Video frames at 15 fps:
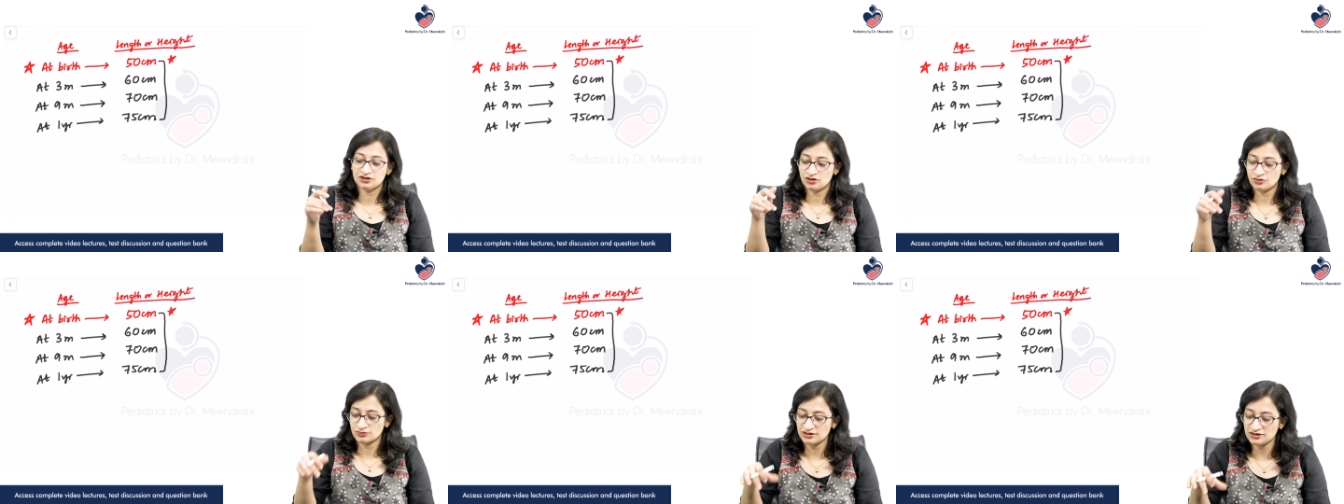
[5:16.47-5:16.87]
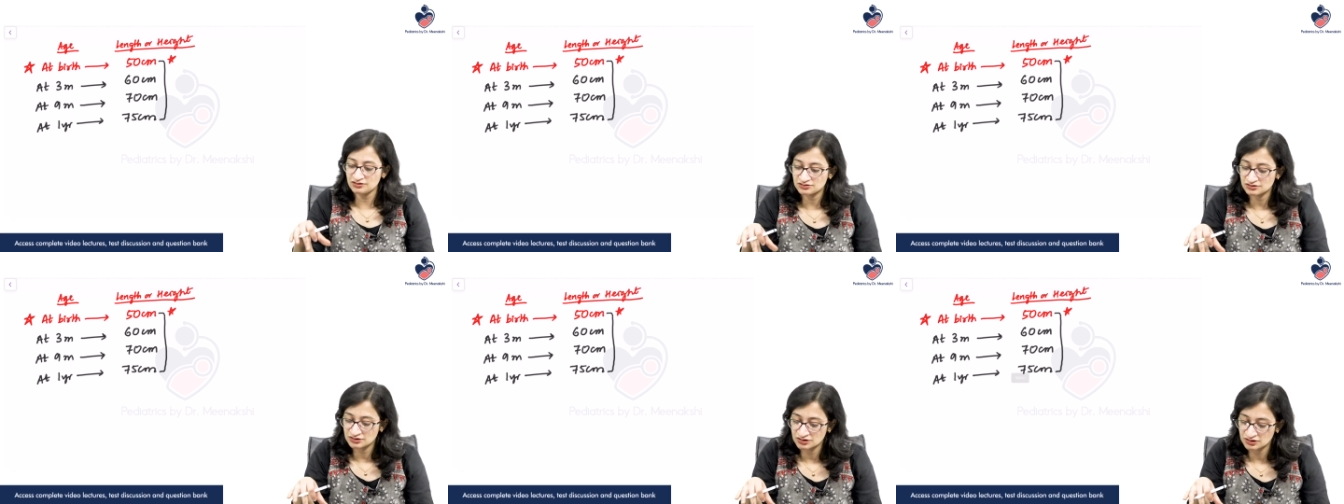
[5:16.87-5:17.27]
Okay.
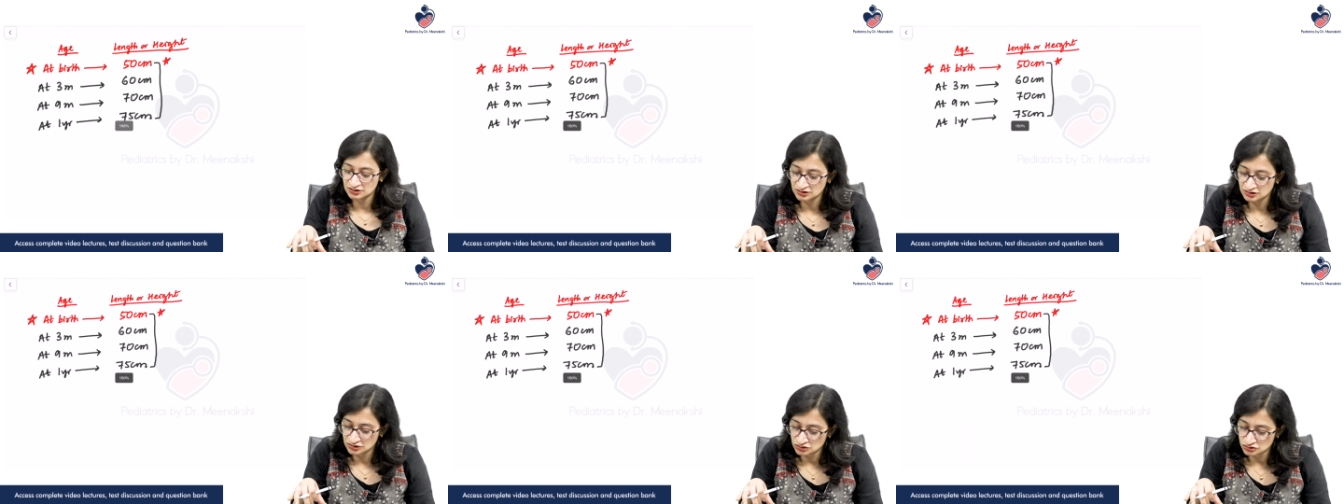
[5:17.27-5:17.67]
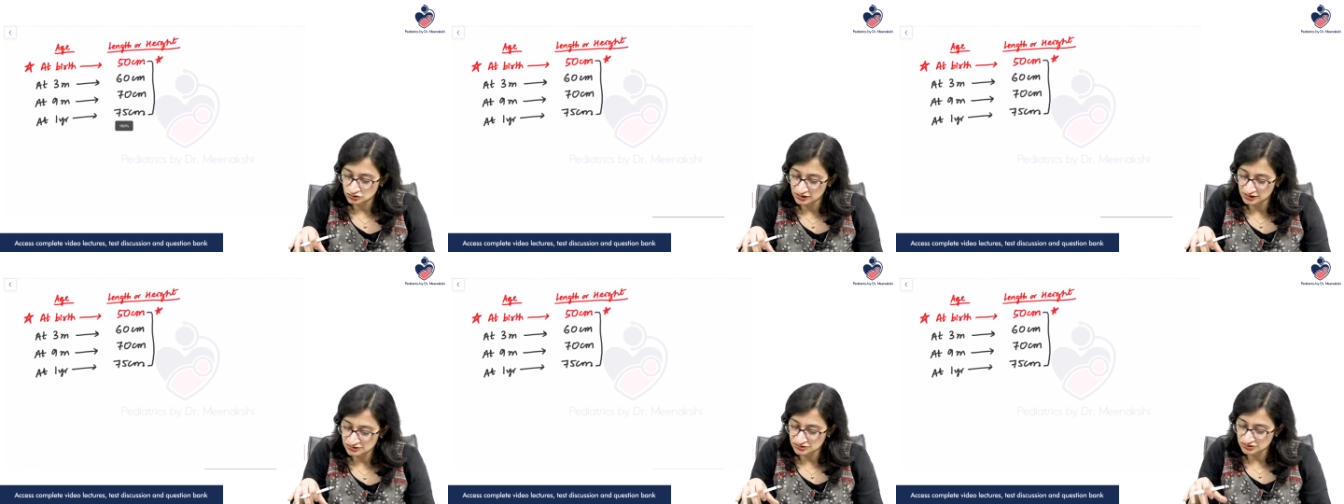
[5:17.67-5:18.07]
So
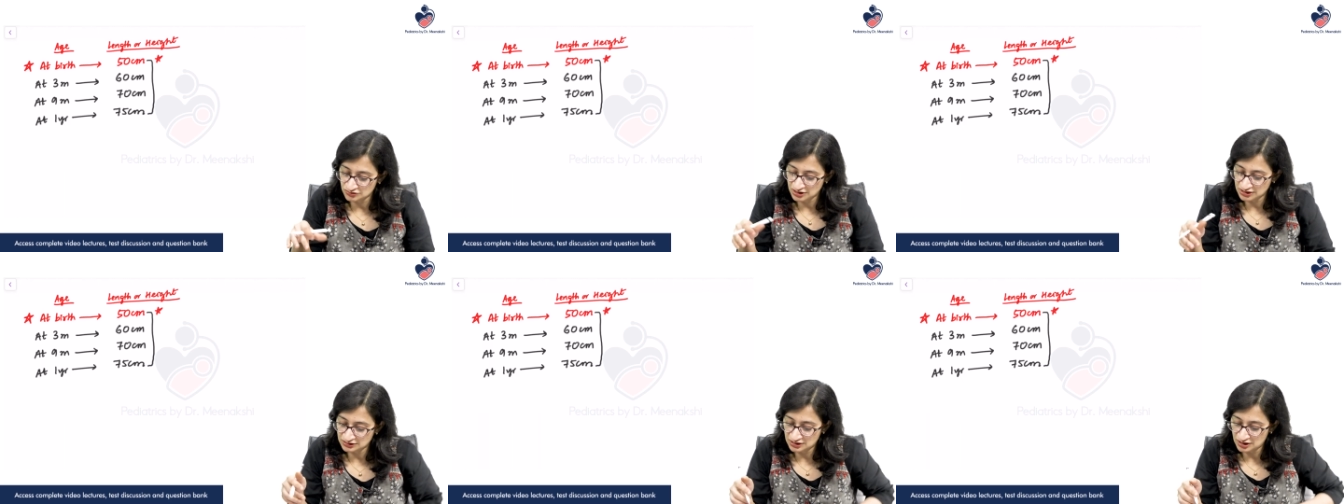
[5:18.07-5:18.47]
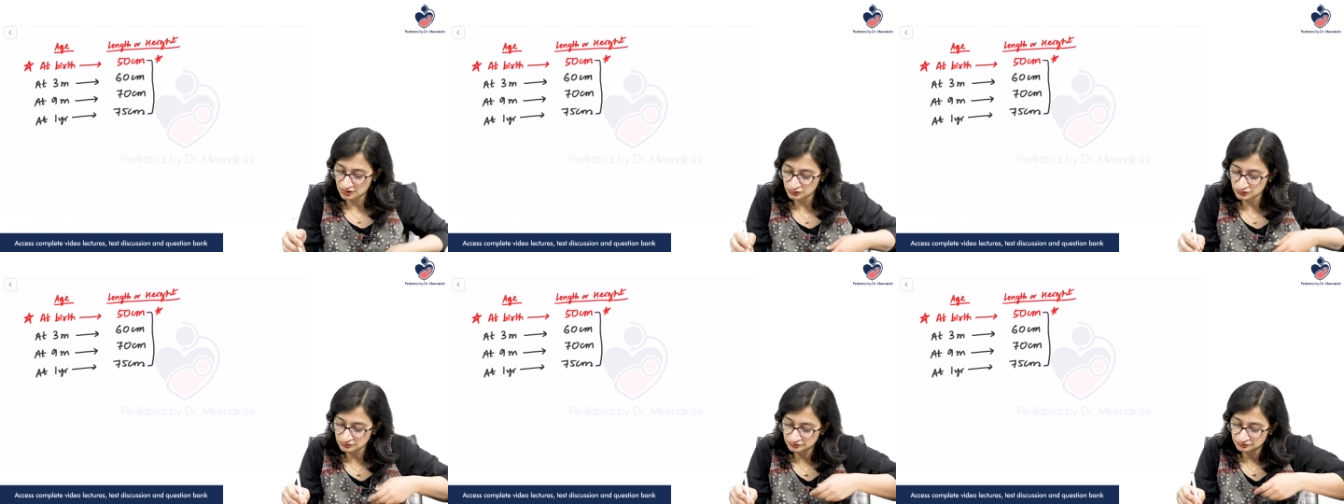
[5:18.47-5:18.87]
let's write
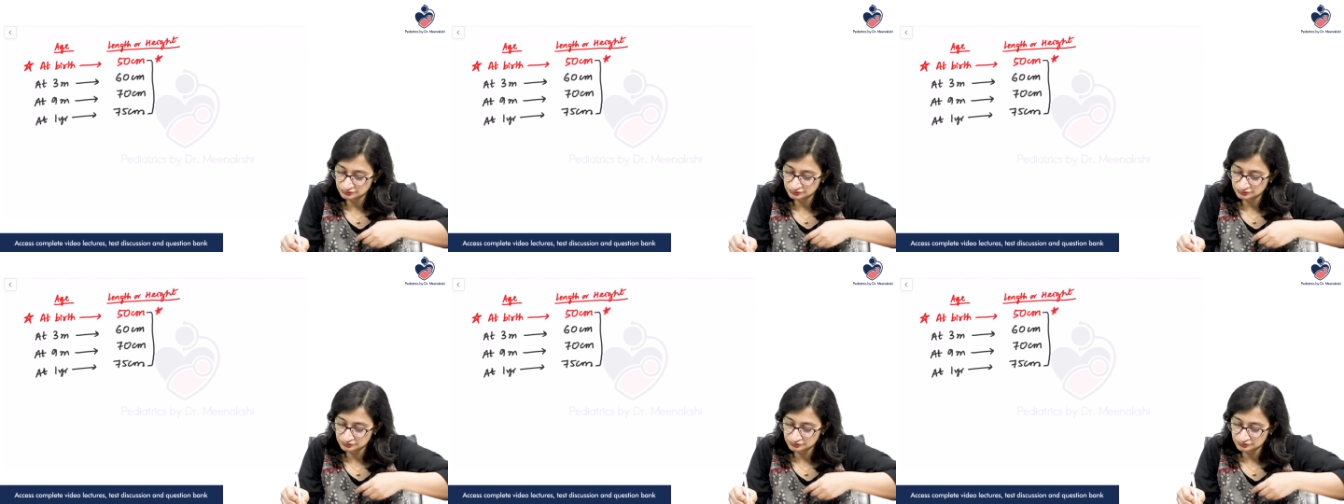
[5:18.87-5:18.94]
down.